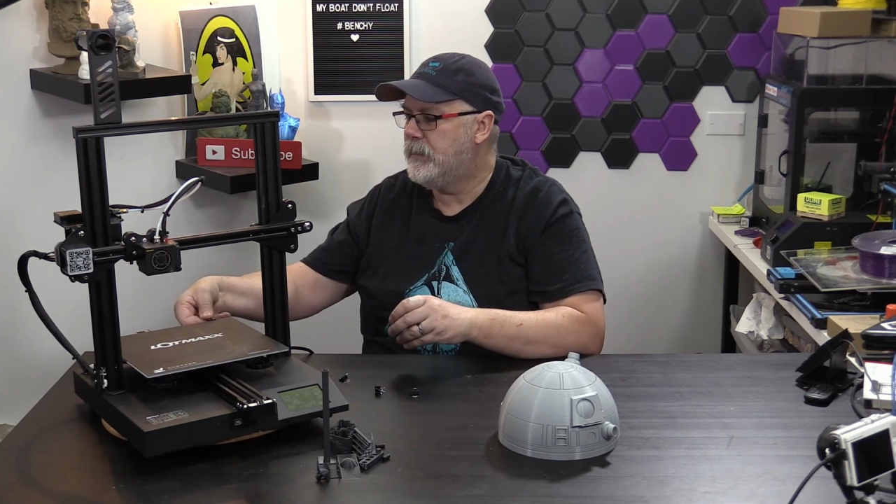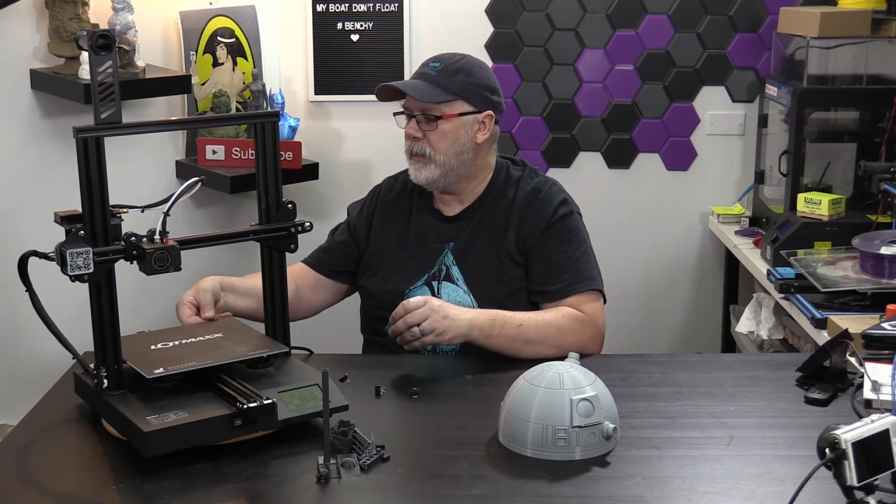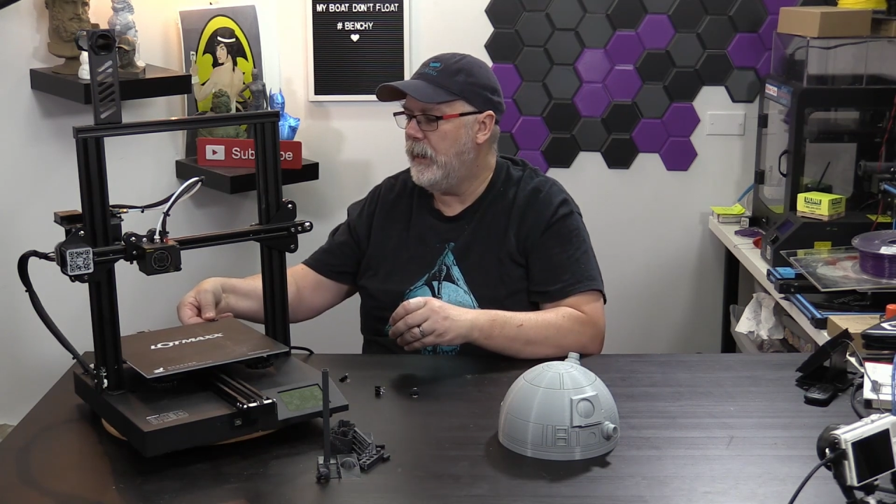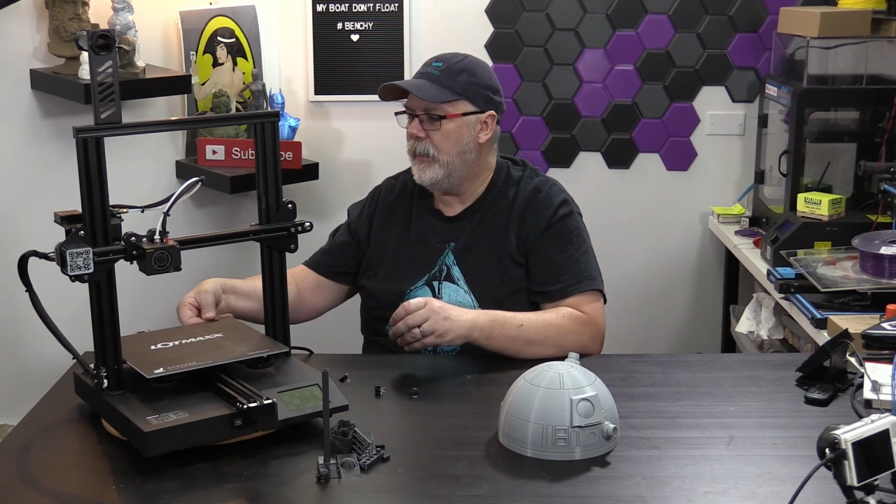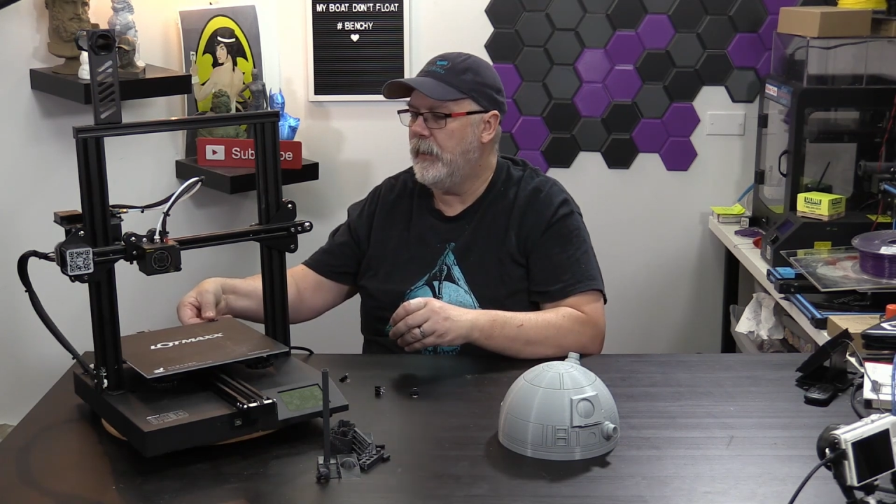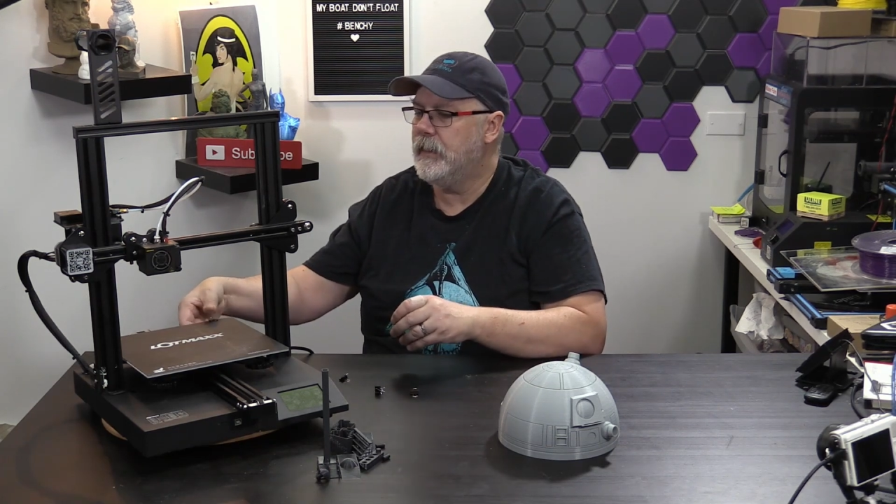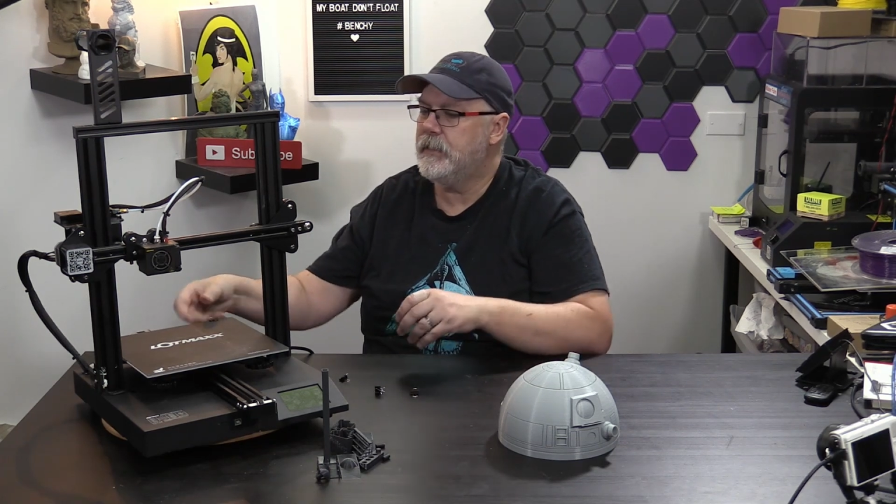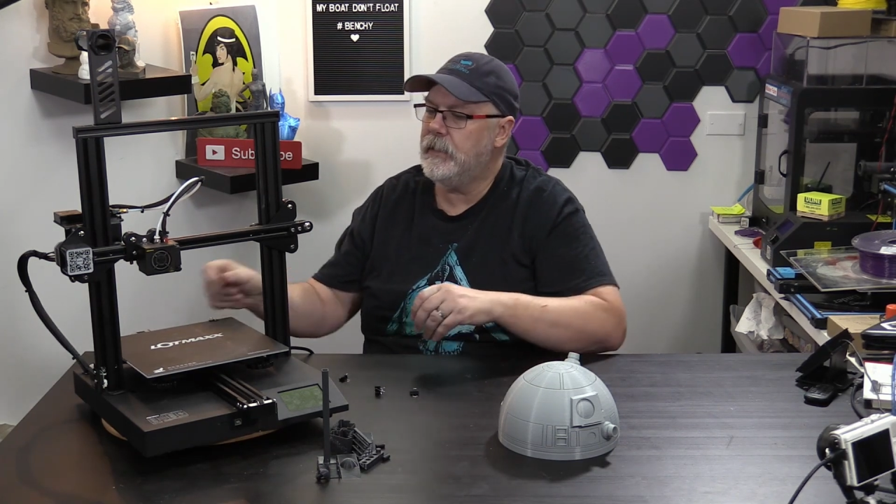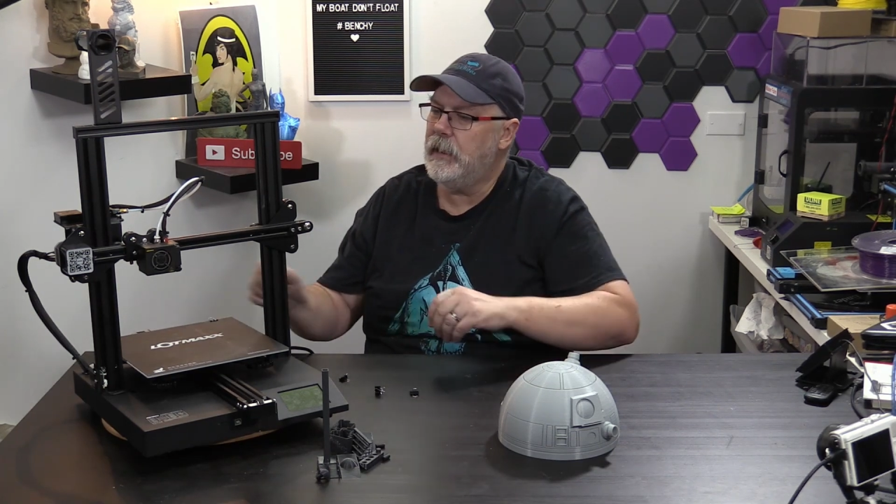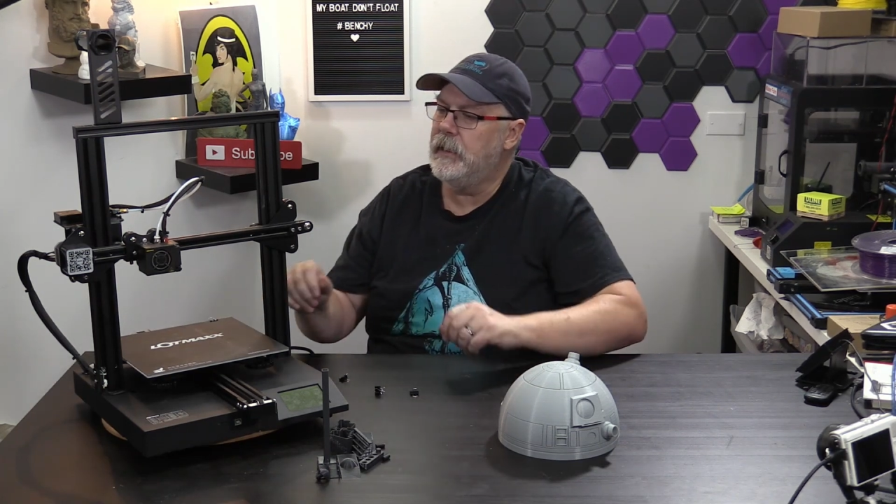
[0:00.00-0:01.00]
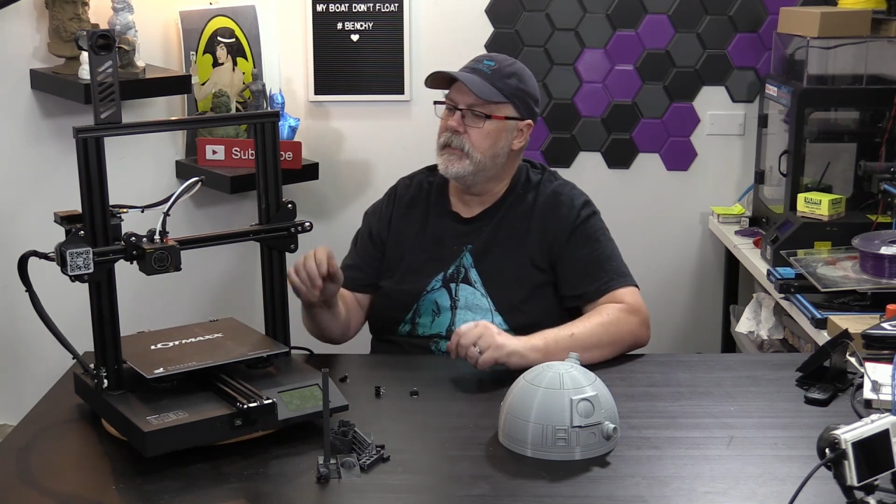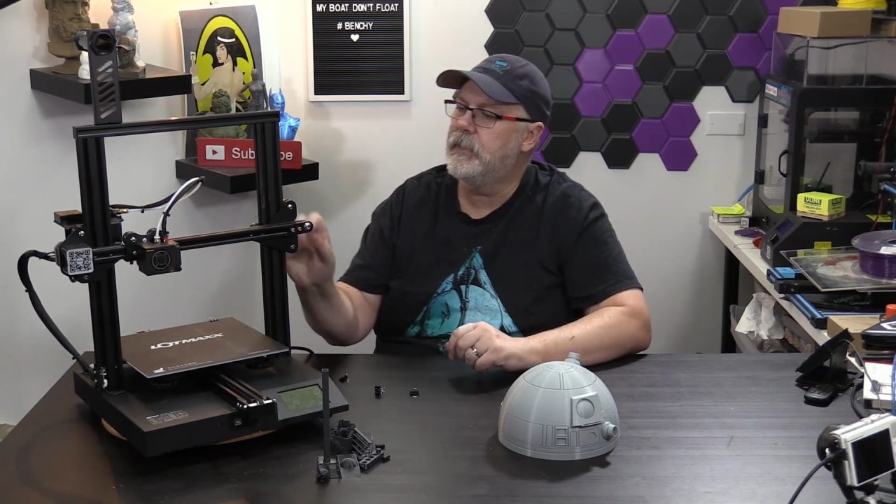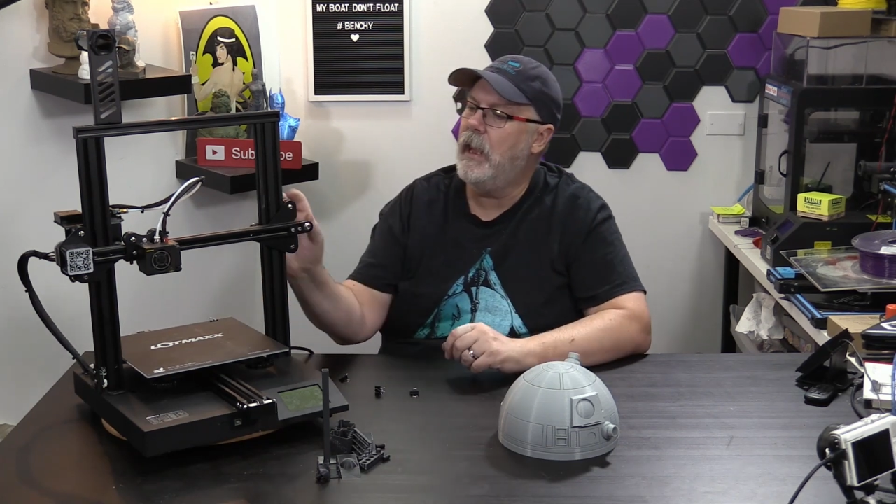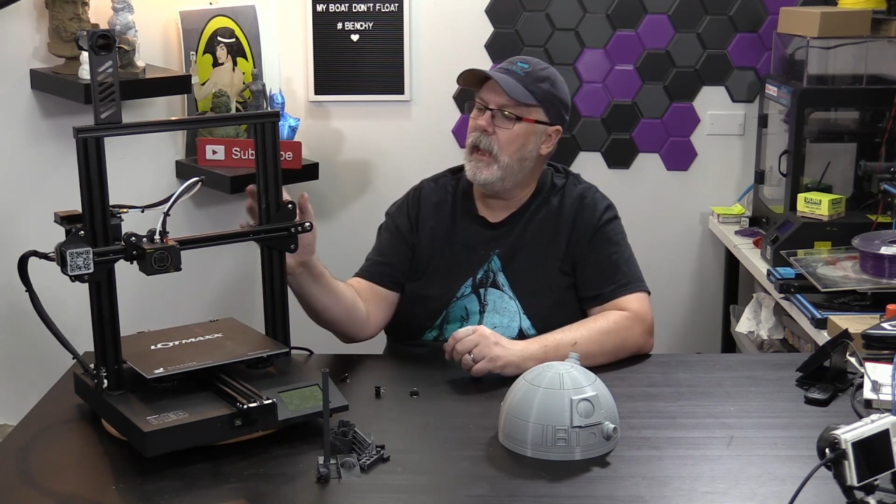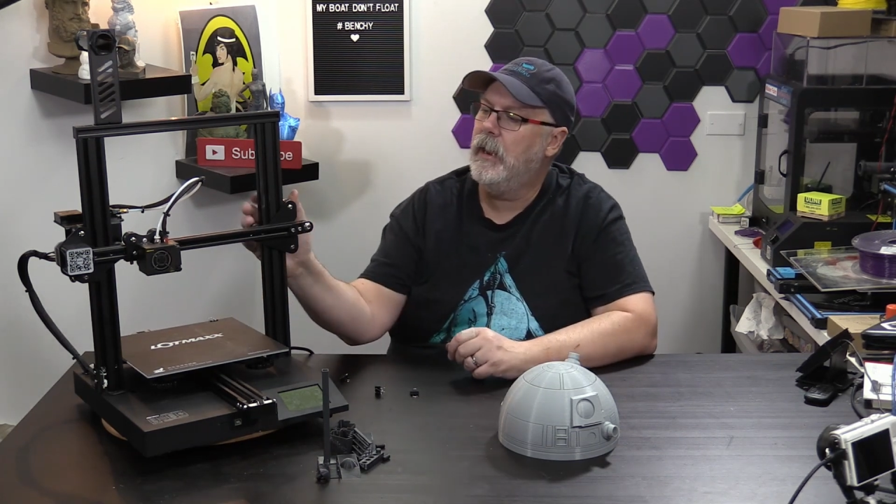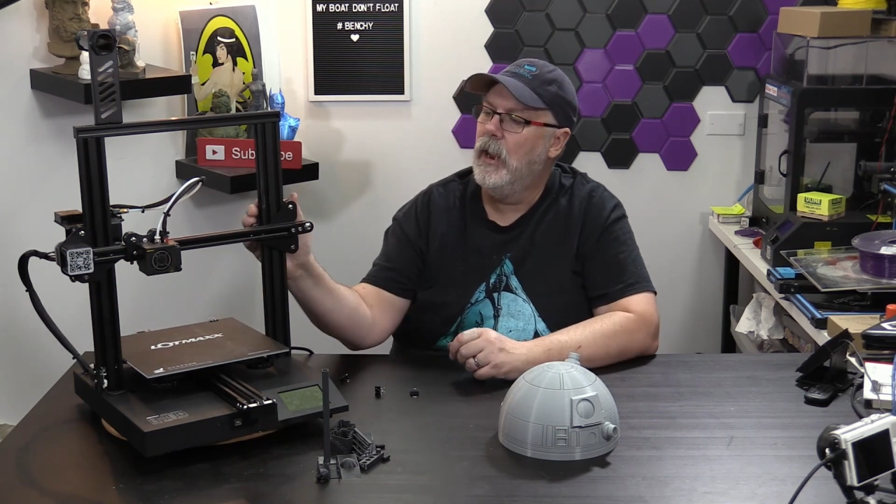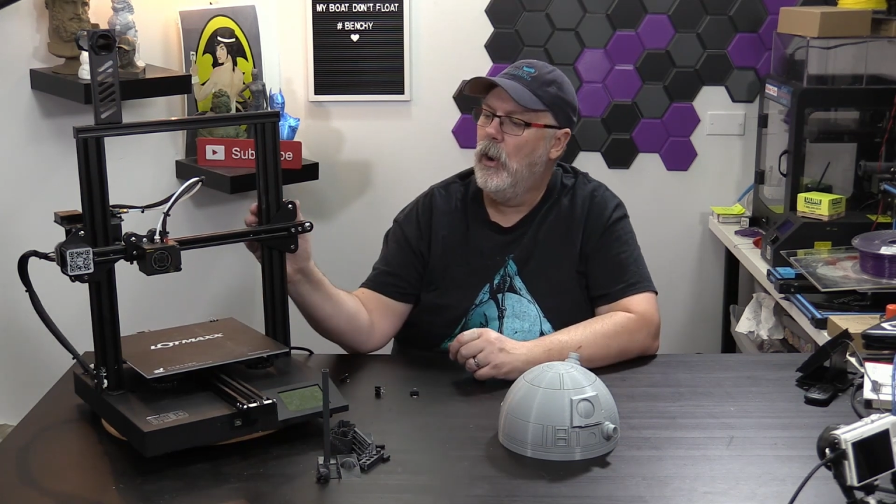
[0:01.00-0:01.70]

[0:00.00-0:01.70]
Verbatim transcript: say to this is that